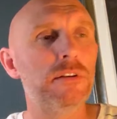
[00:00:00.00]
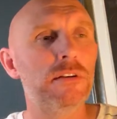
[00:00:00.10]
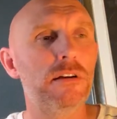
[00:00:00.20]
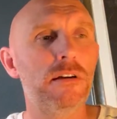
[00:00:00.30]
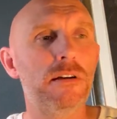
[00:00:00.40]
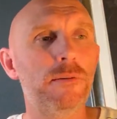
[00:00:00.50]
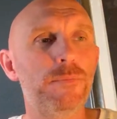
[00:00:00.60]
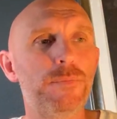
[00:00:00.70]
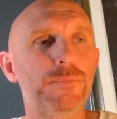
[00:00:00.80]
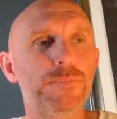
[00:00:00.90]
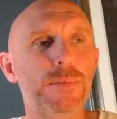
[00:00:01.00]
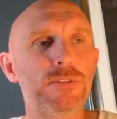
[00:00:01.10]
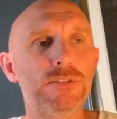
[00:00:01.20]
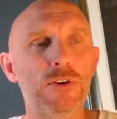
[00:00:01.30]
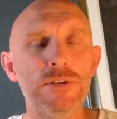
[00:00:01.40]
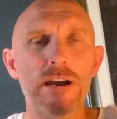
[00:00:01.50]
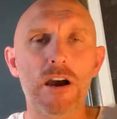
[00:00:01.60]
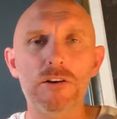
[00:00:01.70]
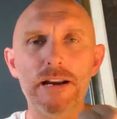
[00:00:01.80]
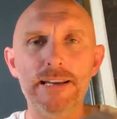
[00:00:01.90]
Um, so yeah,
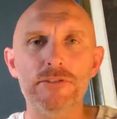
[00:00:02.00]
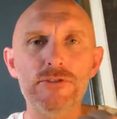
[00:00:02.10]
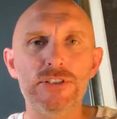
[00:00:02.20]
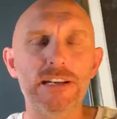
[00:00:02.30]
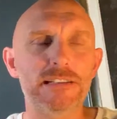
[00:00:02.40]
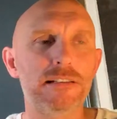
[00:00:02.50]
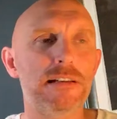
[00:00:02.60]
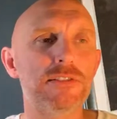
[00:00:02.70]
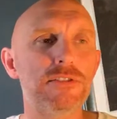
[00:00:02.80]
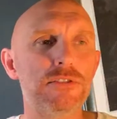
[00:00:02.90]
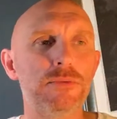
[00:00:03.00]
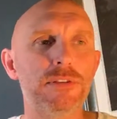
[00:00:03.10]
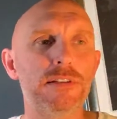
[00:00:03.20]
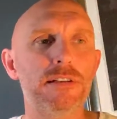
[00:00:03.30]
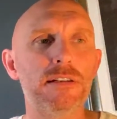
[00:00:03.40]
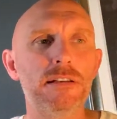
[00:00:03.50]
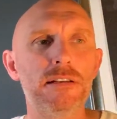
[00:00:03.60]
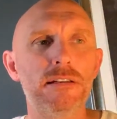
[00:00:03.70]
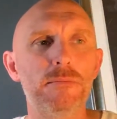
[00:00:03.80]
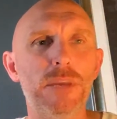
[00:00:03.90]
our energy has a lot to do with it.
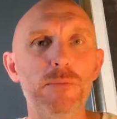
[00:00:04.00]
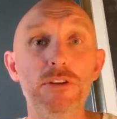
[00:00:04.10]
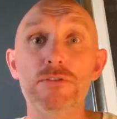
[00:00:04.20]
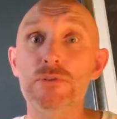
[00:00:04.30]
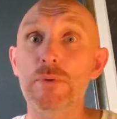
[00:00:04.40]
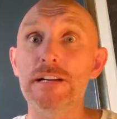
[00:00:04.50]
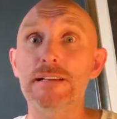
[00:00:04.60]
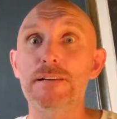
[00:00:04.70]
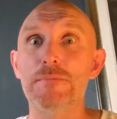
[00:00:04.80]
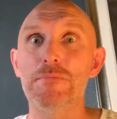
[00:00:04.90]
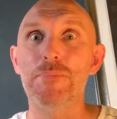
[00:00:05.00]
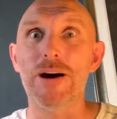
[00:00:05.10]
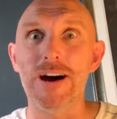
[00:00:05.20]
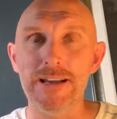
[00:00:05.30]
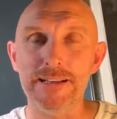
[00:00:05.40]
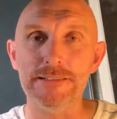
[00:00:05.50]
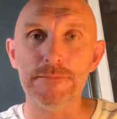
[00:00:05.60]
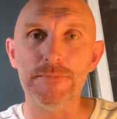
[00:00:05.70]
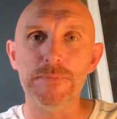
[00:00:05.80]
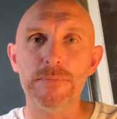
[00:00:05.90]
Maybe there's a way to combine.
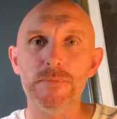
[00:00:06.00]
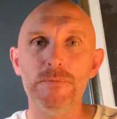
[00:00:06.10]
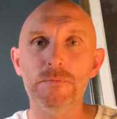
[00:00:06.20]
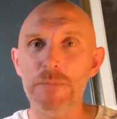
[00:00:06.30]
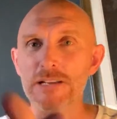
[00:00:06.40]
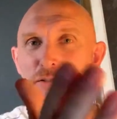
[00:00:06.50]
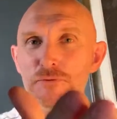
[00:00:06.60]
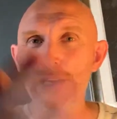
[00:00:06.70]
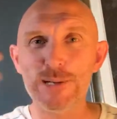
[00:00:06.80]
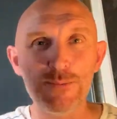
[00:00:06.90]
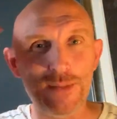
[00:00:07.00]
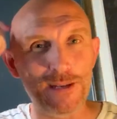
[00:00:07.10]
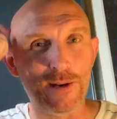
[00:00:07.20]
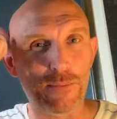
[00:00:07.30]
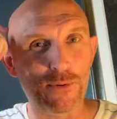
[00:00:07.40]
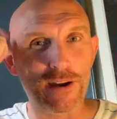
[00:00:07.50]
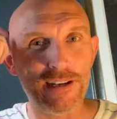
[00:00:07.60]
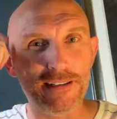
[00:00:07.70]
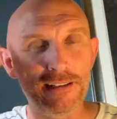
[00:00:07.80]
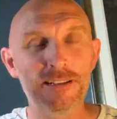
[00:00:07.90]
Imagine if we had a meetup,
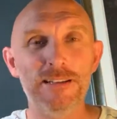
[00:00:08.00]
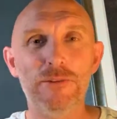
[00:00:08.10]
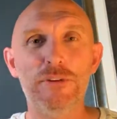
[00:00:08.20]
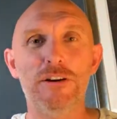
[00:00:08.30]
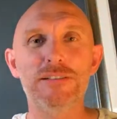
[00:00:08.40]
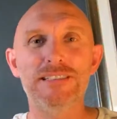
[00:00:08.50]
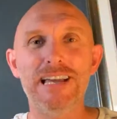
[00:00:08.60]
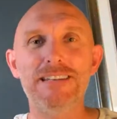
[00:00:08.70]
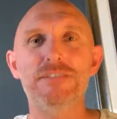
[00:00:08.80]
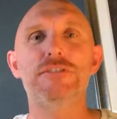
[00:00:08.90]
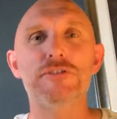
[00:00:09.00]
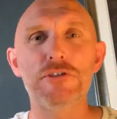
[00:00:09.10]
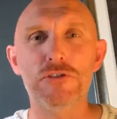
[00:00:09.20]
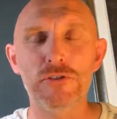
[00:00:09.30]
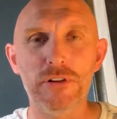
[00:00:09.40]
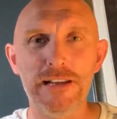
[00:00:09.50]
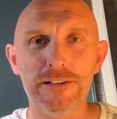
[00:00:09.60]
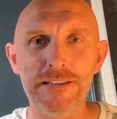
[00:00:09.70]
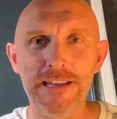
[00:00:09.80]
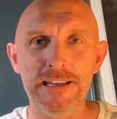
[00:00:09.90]
right? And we all sat in a circle,
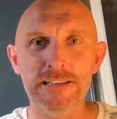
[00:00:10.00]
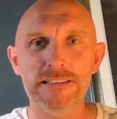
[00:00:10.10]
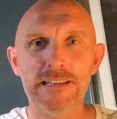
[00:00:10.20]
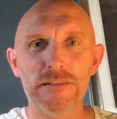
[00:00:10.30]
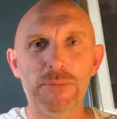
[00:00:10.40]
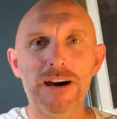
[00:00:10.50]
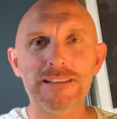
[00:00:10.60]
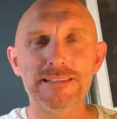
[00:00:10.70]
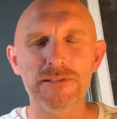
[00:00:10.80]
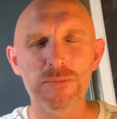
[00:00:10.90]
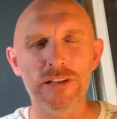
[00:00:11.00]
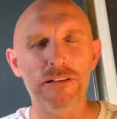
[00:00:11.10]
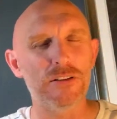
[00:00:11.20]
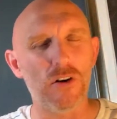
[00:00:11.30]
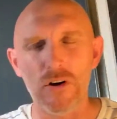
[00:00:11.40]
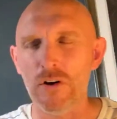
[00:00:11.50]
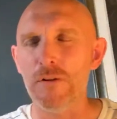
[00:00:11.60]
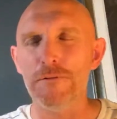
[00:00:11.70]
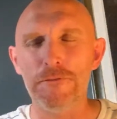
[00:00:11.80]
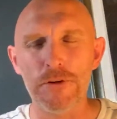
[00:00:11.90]
held hands, had the box in the middle, and all
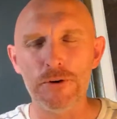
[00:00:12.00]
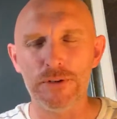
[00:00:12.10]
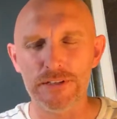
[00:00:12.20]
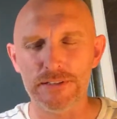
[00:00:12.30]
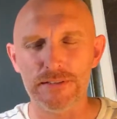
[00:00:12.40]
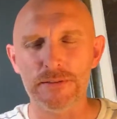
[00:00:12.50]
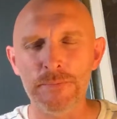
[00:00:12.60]
focused.